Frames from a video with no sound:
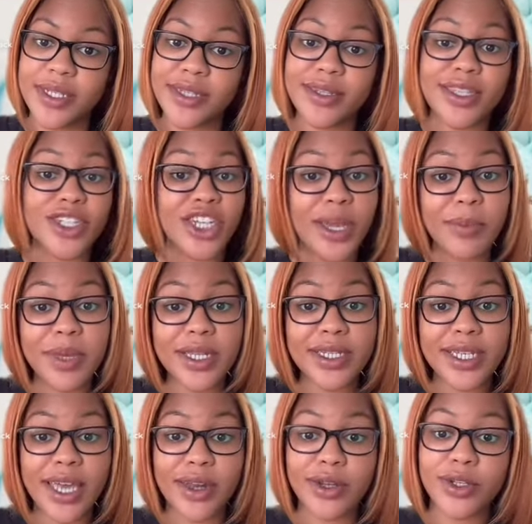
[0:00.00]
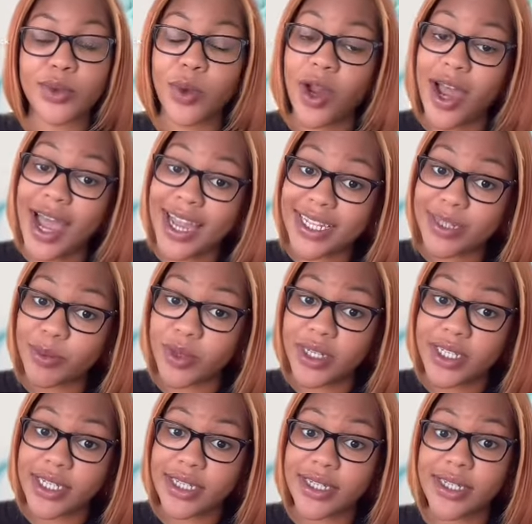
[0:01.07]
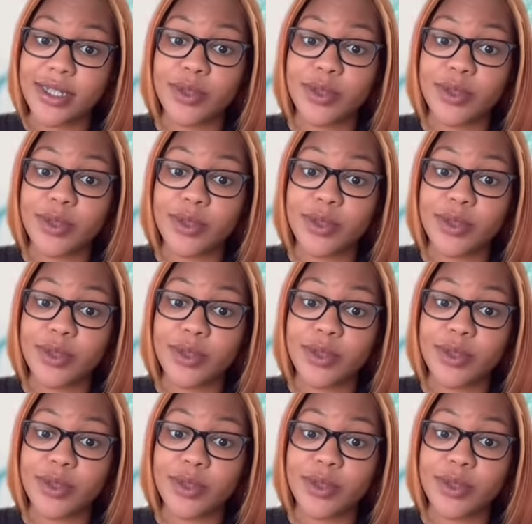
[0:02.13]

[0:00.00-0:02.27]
The champion skaters were ice princesses,